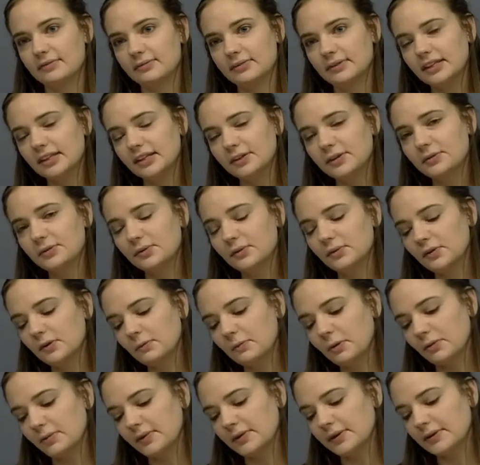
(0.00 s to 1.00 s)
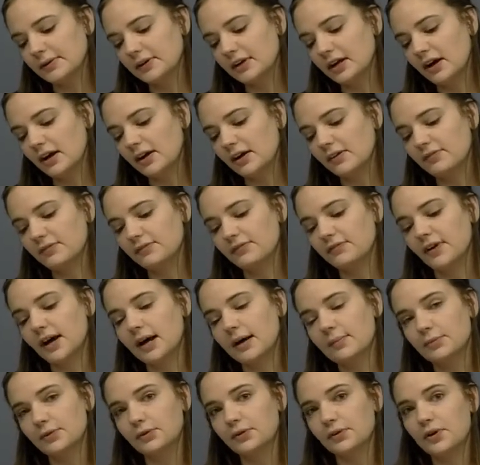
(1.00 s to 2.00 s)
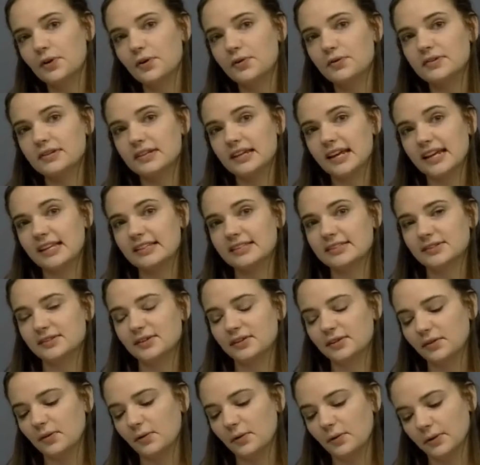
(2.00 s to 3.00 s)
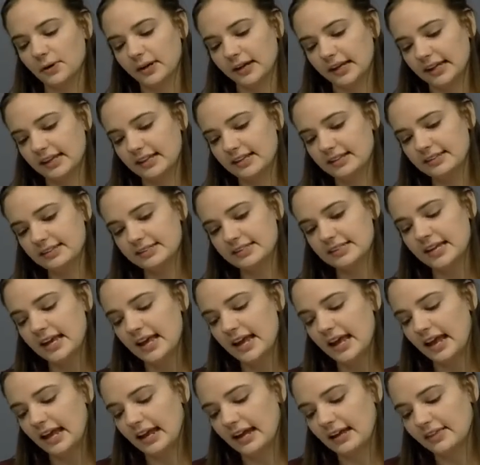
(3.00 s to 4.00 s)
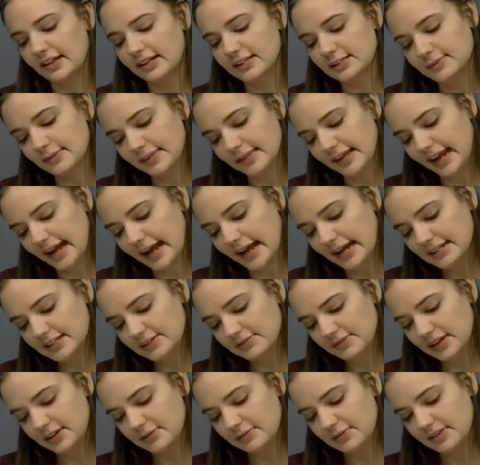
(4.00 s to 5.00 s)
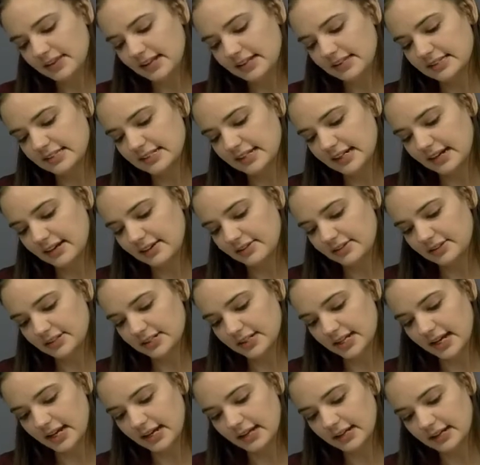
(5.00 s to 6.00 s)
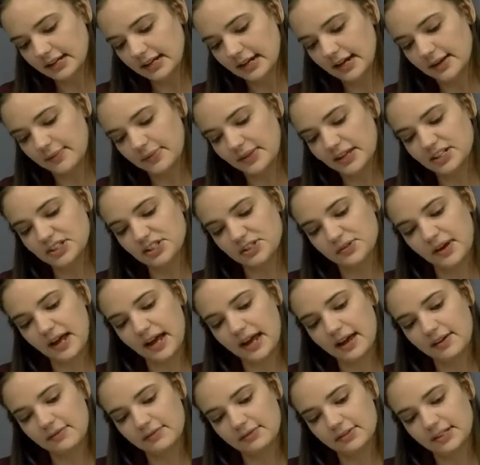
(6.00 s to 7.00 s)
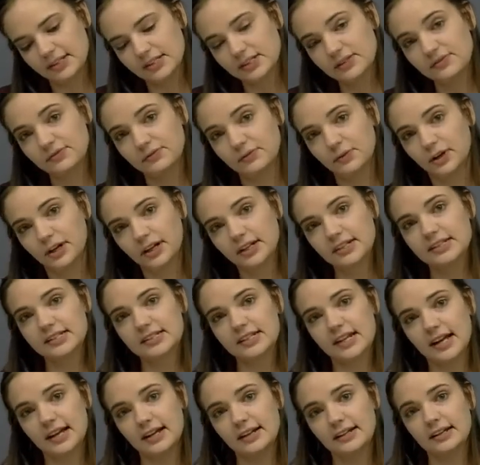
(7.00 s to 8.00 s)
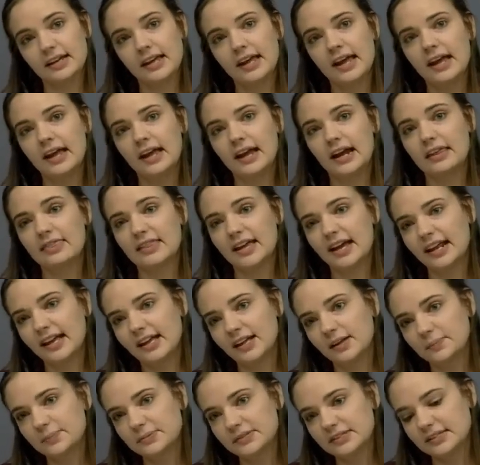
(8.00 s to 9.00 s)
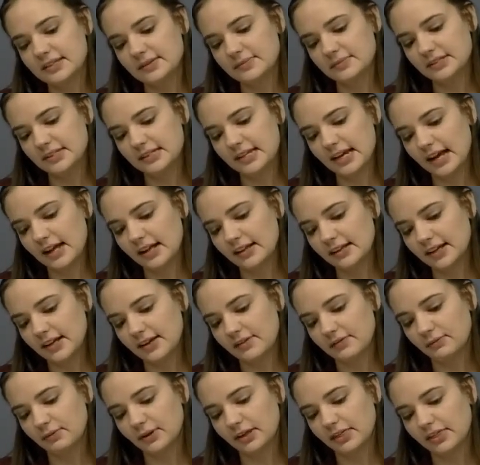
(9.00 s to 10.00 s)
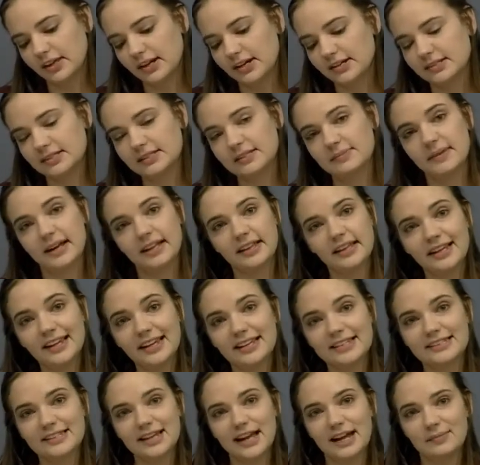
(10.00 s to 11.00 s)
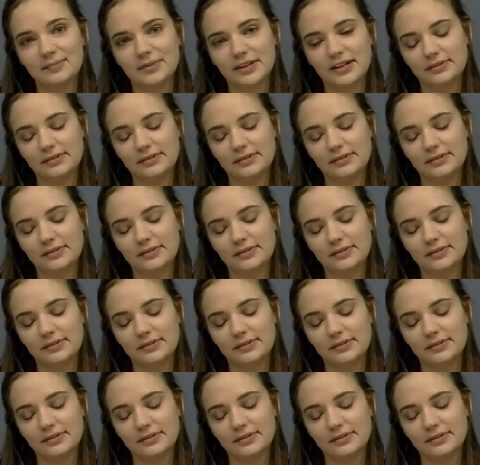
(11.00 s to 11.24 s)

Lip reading: really cool, what we would call vomeronasal organs, and that's what they activate when they stick out their tongue. They do have this forked tongue, and that helps them tell if what they're smelling is coming